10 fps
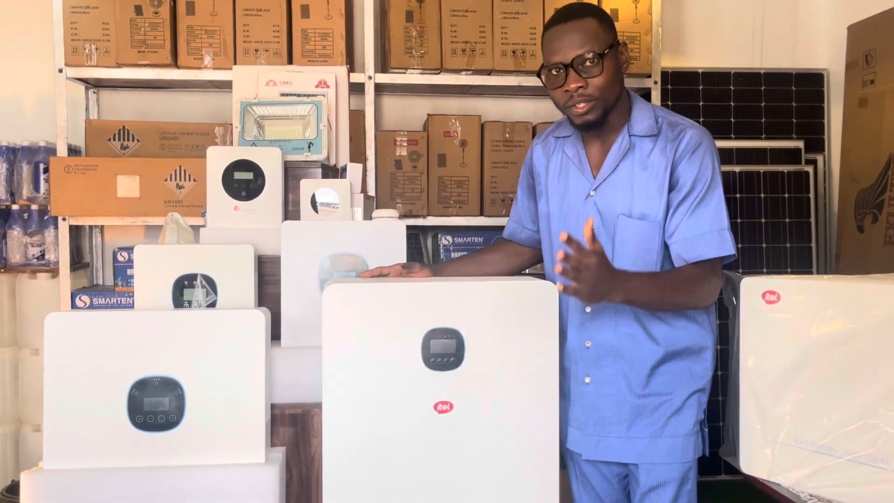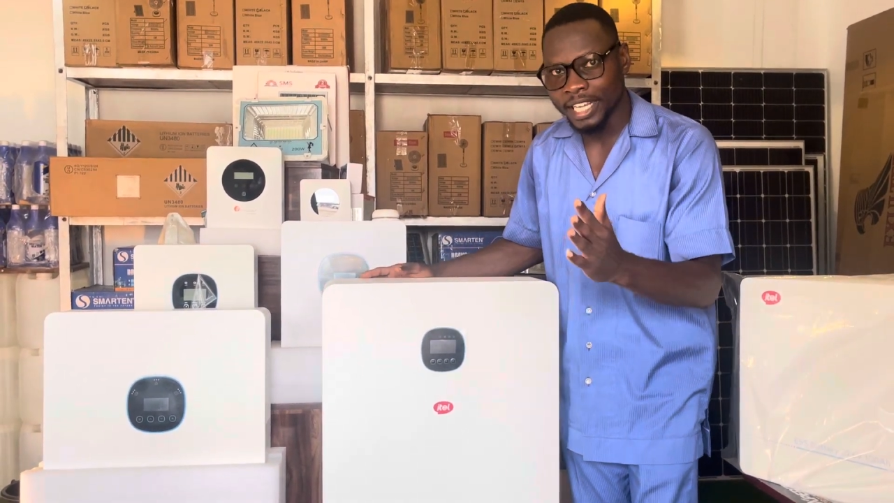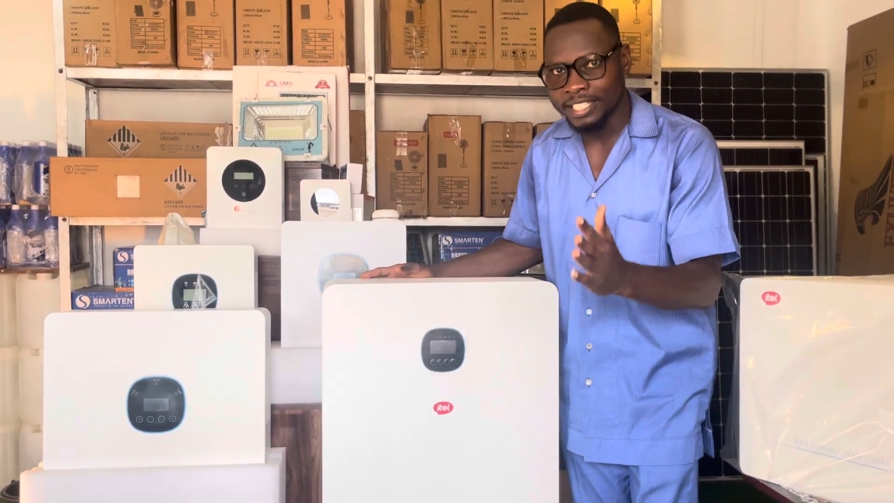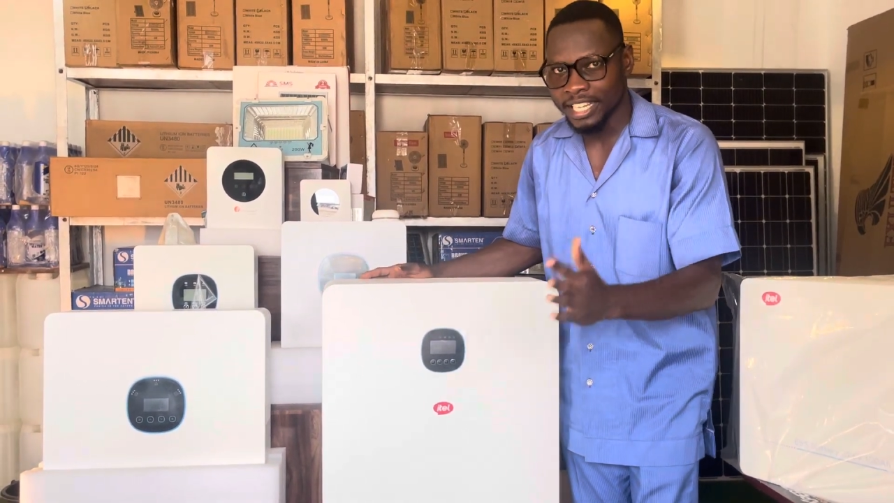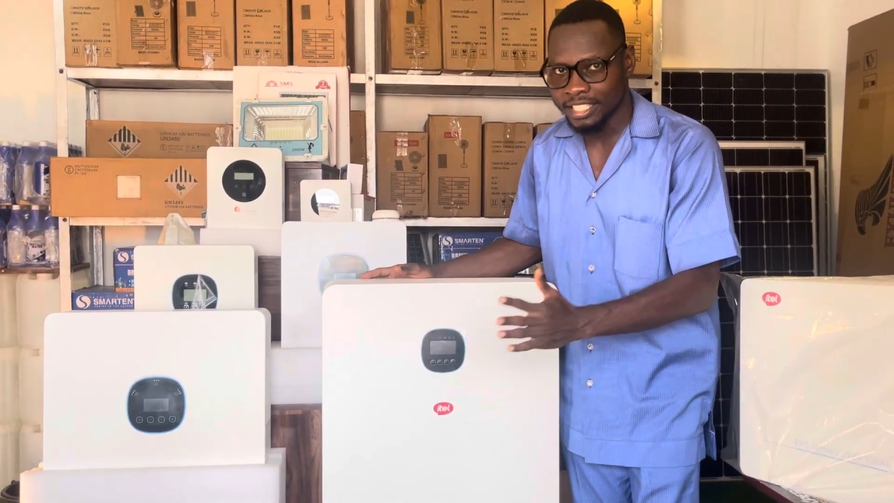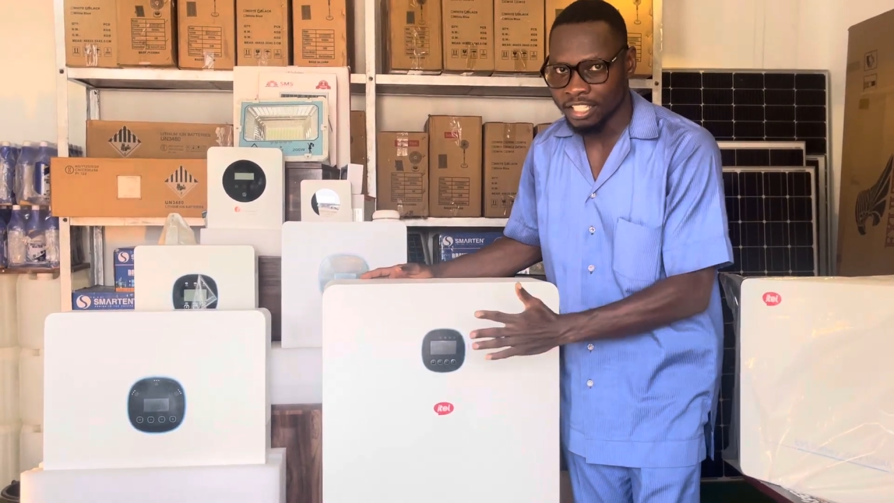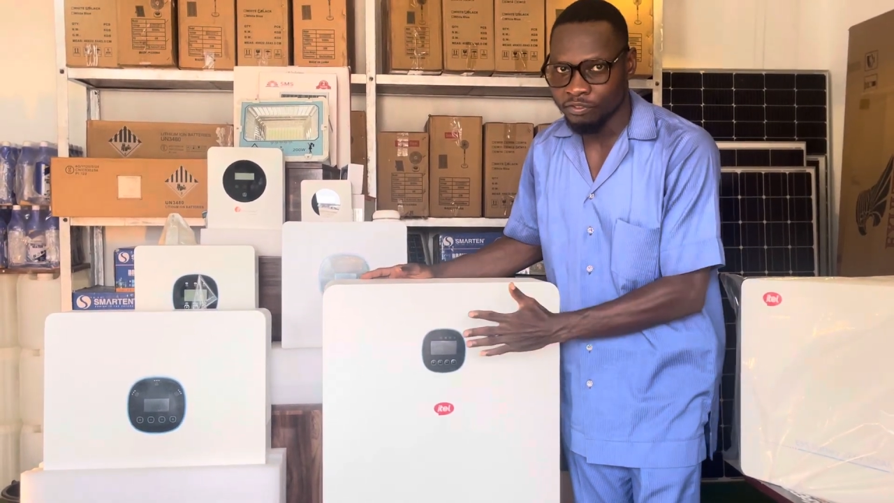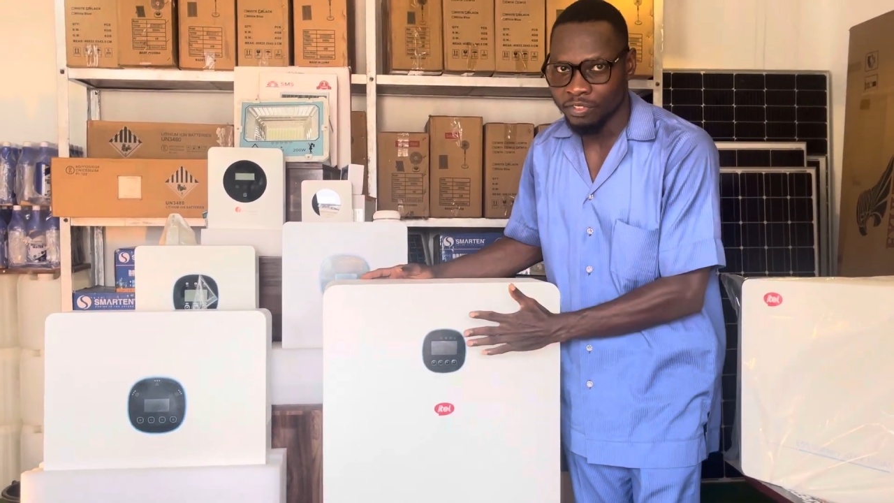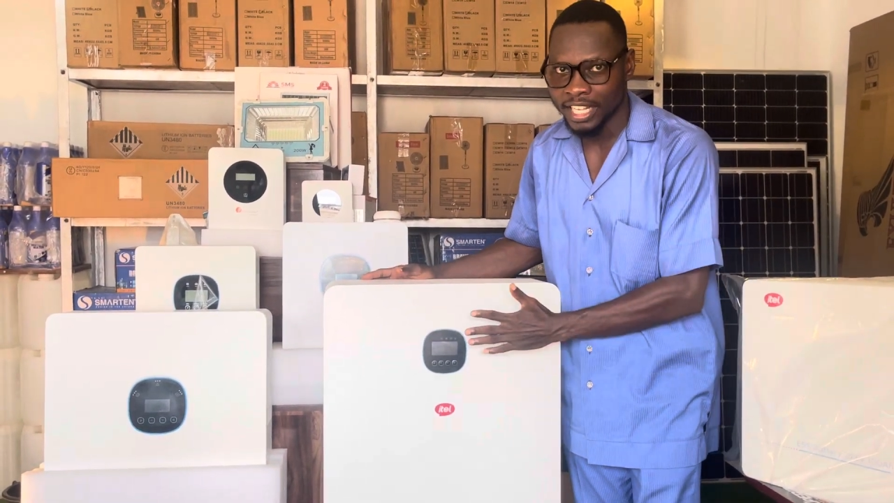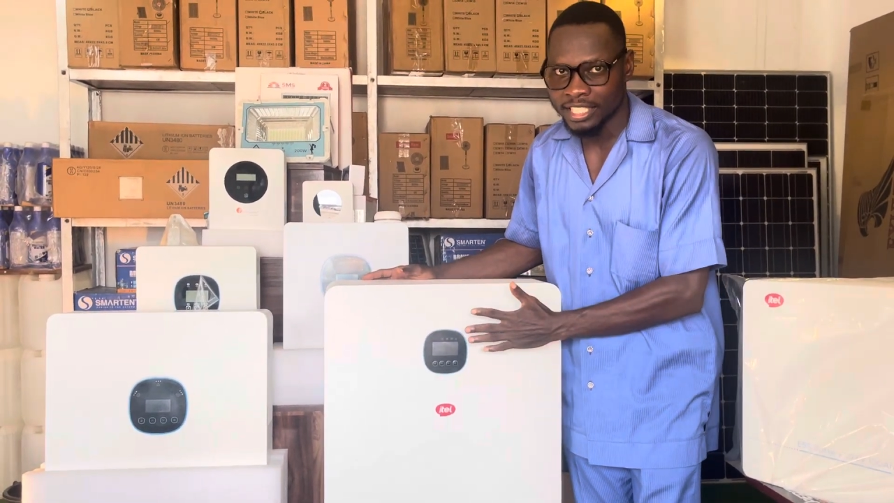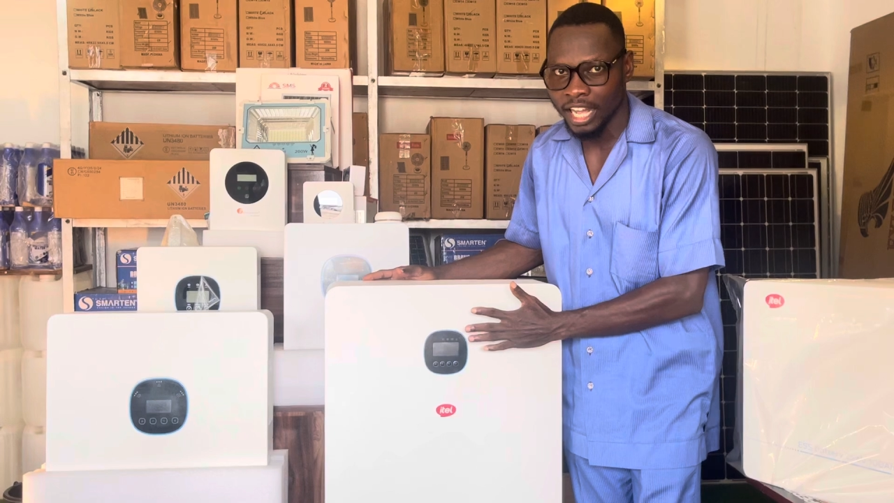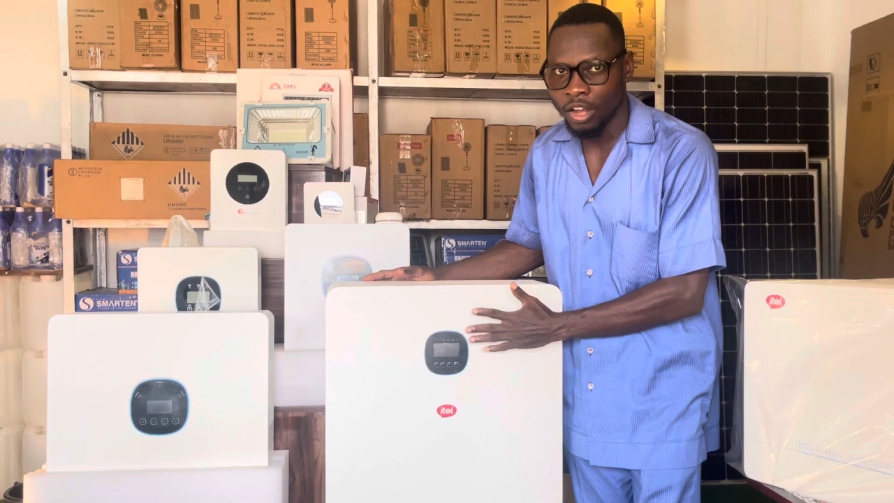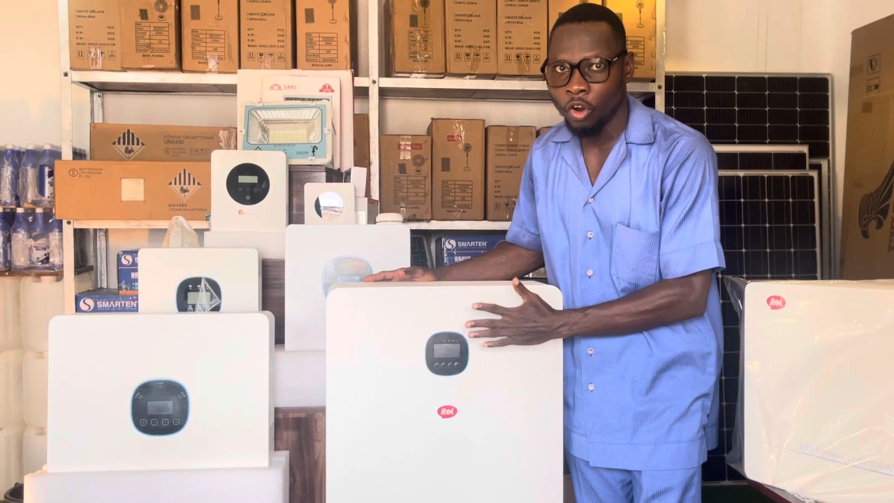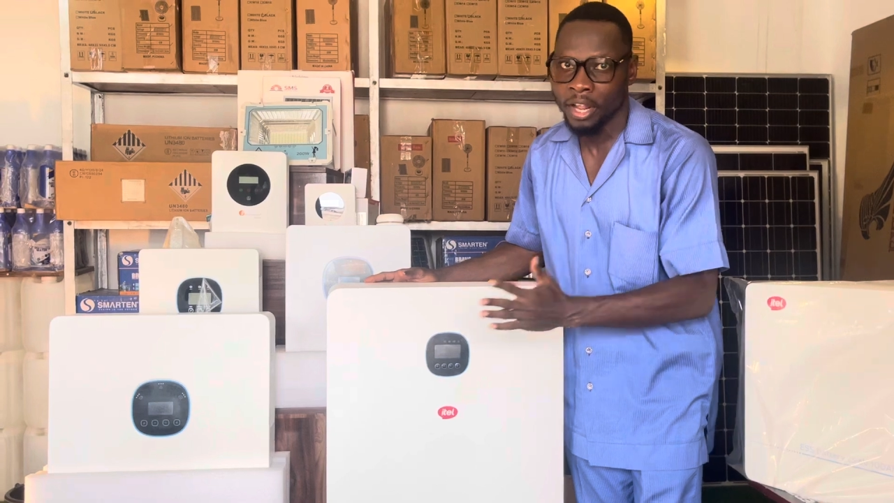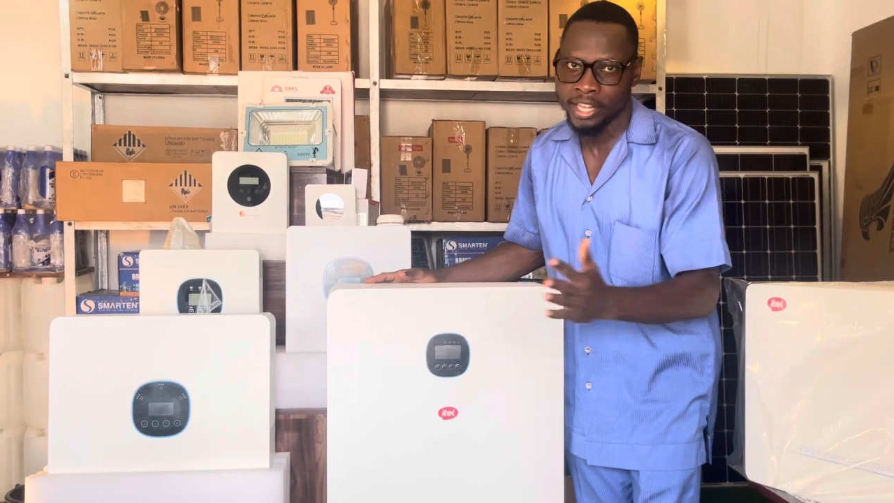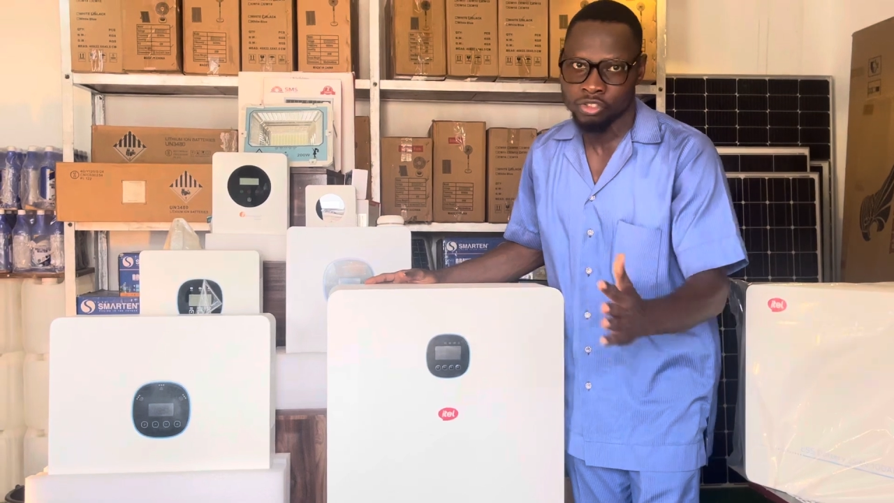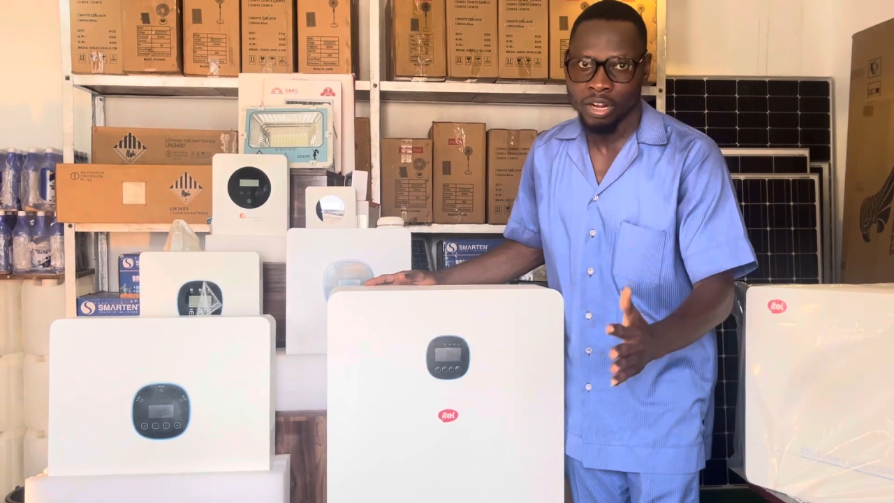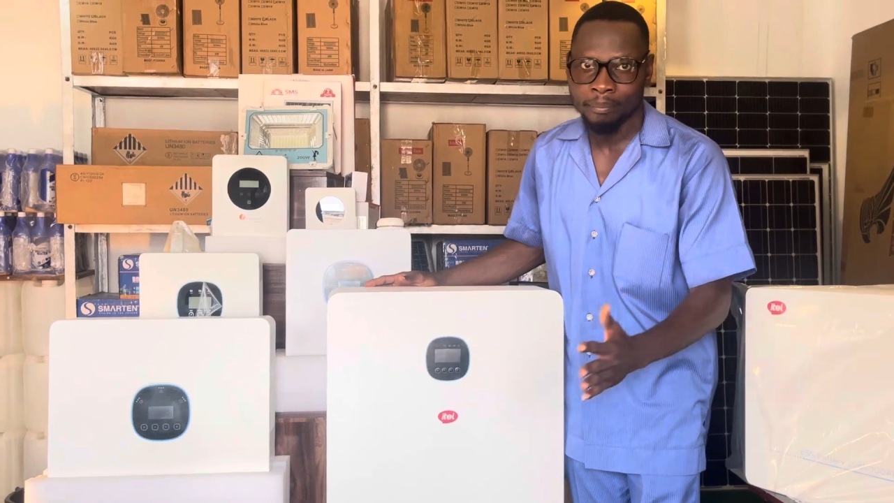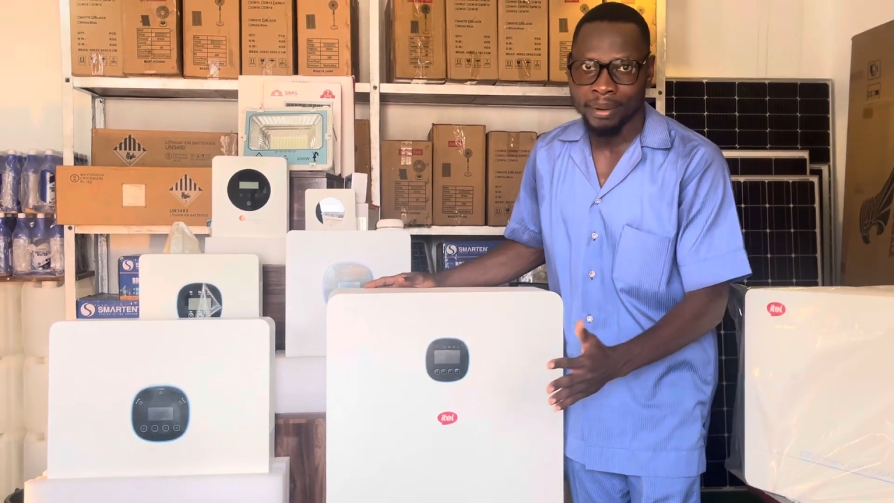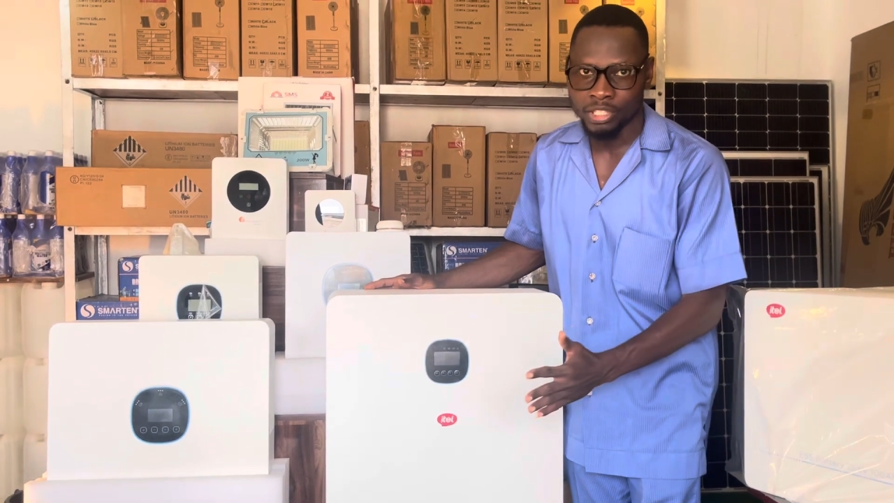get any inverter or
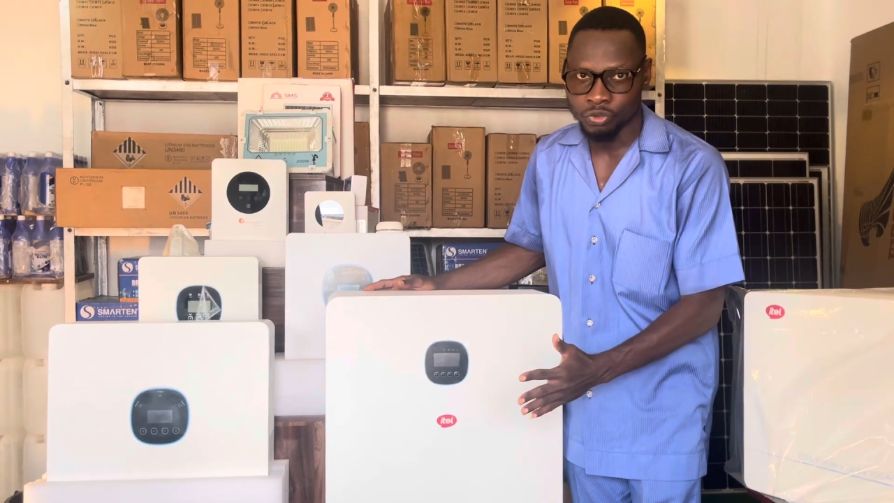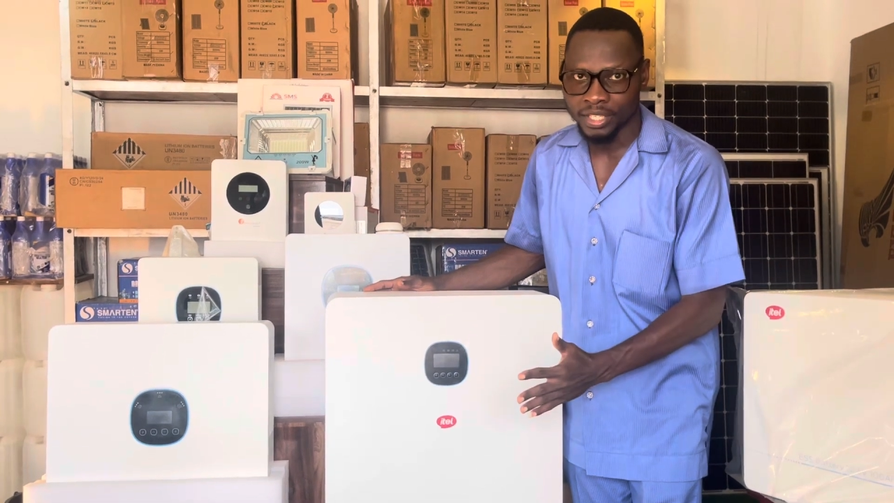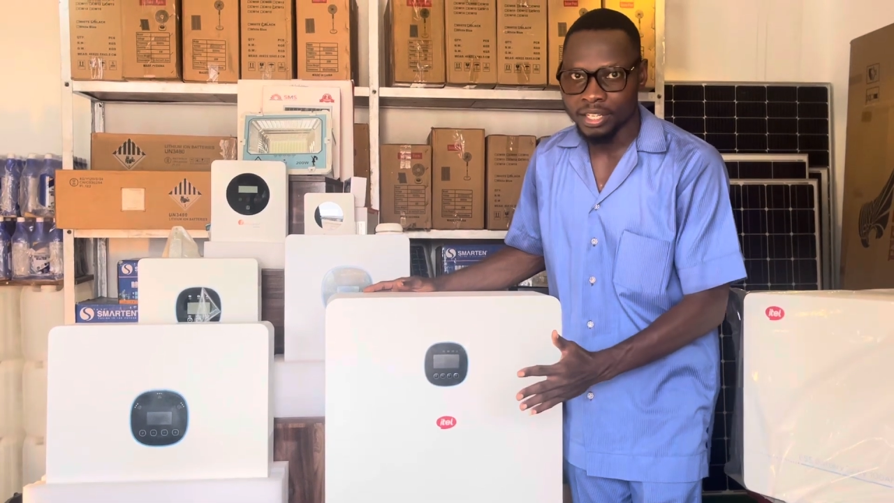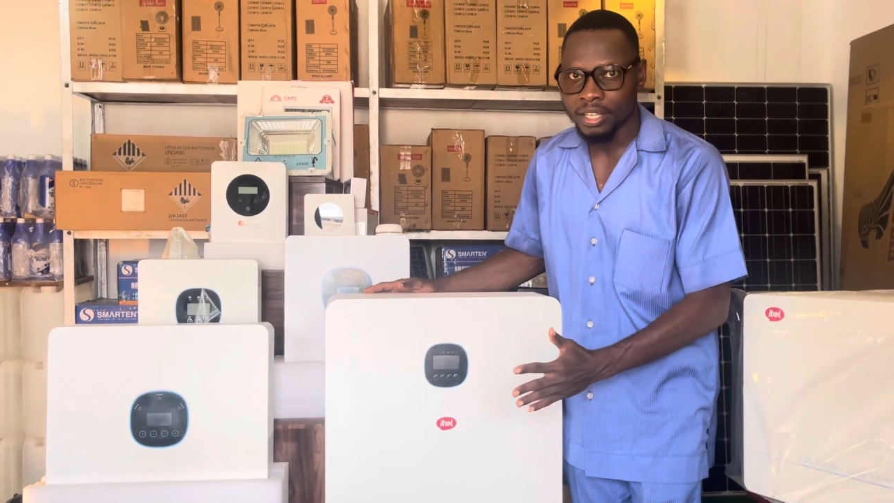extra battery,